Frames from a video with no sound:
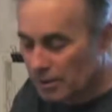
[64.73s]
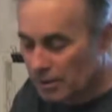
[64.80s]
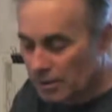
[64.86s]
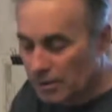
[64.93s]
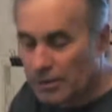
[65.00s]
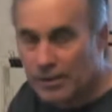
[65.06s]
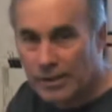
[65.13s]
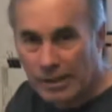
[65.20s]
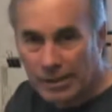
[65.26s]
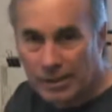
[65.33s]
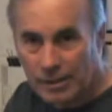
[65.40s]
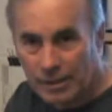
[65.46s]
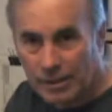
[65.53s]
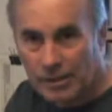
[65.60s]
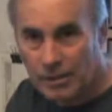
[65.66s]
in the
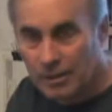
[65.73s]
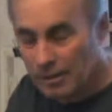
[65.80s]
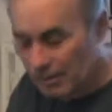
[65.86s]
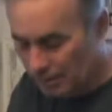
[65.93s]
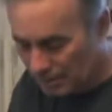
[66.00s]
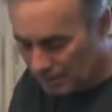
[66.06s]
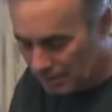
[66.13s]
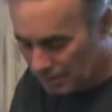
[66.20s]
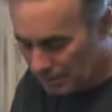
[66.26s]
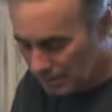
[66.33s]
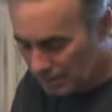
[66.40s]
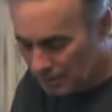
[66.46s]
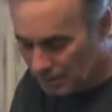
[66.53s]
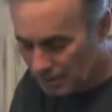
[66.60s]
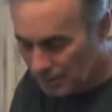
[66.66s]
head
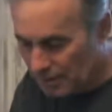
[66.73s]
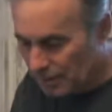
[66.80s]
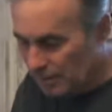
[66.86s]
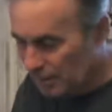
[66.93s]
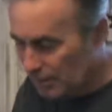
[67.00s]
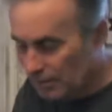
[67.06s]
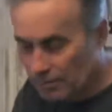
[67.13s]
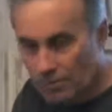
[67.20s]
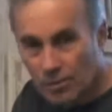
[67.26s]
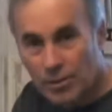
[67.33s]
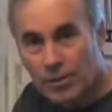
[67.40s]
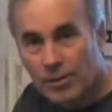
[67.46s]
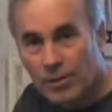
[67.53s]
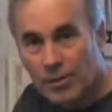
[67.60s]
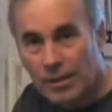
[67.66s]
and
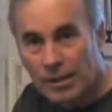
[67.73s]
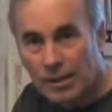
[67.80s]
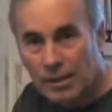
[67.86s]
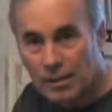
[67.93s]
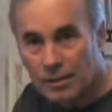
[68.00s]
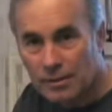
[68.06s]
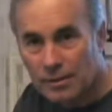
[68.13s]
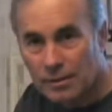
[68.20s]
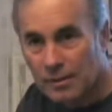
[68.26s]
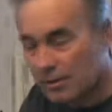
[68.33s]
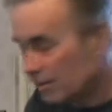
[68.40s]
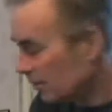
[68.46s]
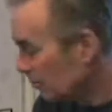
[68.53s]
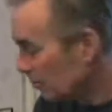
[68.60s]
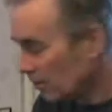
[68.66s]
one in the galley,
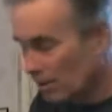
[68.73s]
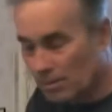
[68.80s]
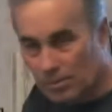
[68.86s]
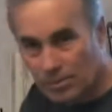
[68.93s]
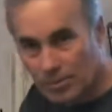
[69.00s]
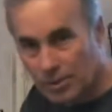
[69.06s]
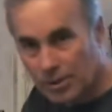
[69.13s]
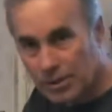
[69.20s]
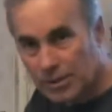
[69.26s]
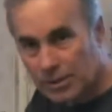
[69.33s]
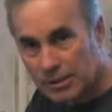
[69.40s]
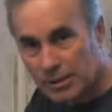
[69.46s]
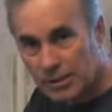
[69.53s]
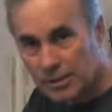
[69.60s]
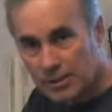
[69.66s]
because the problem with these
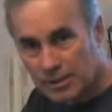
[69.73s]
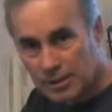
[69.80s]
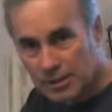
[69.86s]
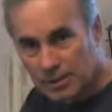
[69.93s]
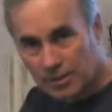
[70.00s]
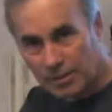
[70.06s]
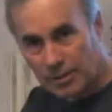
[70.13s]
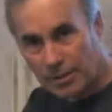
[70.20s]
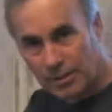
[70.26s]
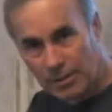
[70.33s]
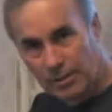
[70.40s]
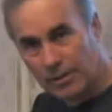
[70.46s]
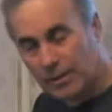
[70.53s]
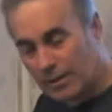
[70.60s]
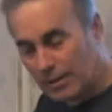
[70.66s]
things is that they
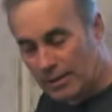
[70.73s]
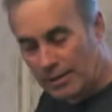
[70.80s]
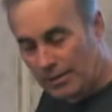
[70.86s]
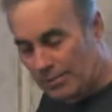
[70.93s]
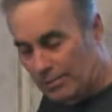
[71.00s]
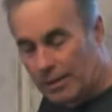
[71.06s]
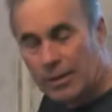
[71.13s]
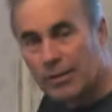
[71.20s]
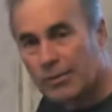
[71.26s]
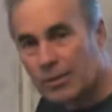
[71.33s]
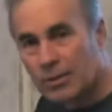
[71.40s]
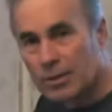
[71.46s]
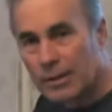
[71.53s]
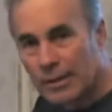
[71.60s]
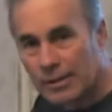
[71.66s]
tend to
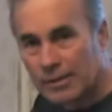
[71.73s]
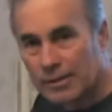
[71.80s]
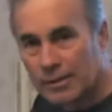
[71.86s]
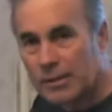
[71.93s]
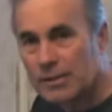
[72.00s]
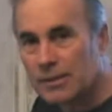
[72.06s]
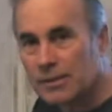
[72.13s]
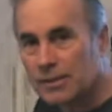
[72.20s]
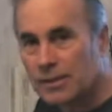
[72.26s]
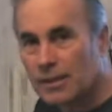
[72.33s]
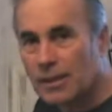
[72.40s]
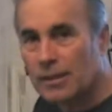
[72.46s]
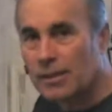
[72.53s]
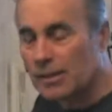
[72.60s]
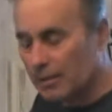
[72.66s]
leak. You just
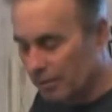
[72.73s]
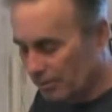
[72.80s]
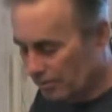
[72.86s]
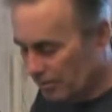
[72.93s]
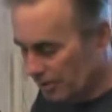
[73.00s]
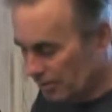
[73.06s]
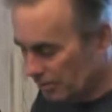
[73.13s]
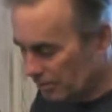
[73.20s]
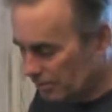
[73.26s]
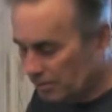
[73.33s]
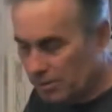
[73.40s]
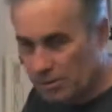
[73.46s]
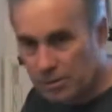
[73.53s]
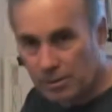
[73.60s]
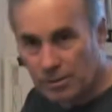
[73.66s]
can't get them to
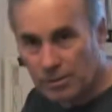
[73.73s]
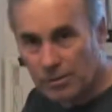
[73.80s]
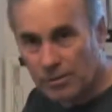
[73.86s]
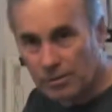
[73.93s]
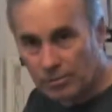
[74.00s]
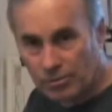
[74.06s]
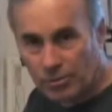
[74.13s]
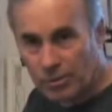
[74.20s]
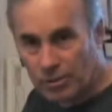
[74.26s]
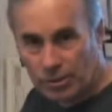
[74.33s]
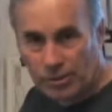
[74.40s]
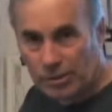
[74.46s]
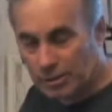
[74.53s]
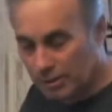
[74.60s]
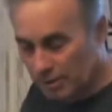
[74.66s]
seal
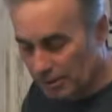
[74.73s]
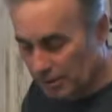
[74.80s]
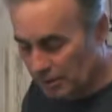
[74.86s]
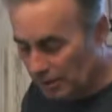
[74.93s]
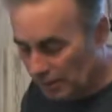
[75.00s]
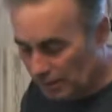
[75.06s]
really good